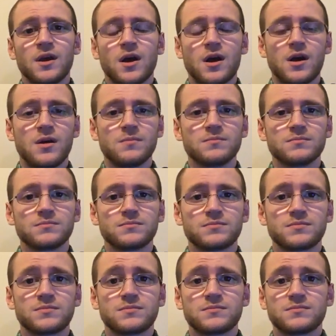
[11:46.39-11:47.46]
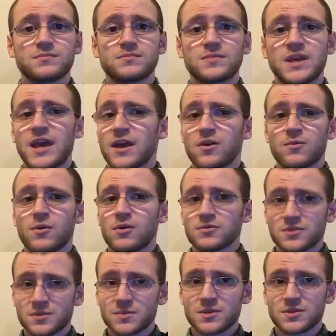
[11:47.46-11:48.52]
can't go wrong
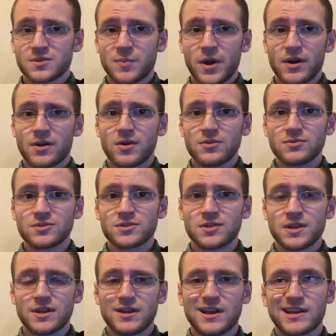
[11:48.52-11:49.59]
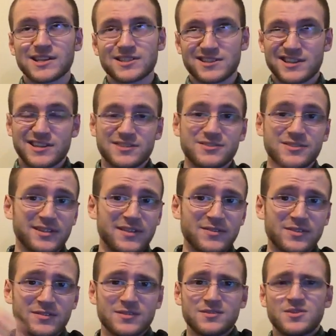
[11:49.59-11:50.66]
with some of the Spydercos, I guess entry
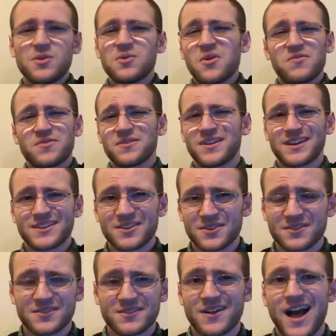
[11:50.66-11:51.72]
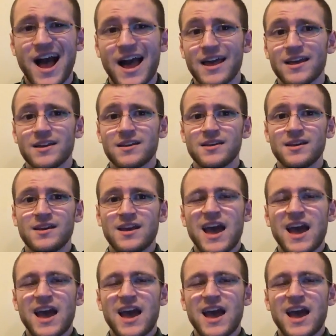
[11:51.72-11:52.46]
level. Don't go for like their high end.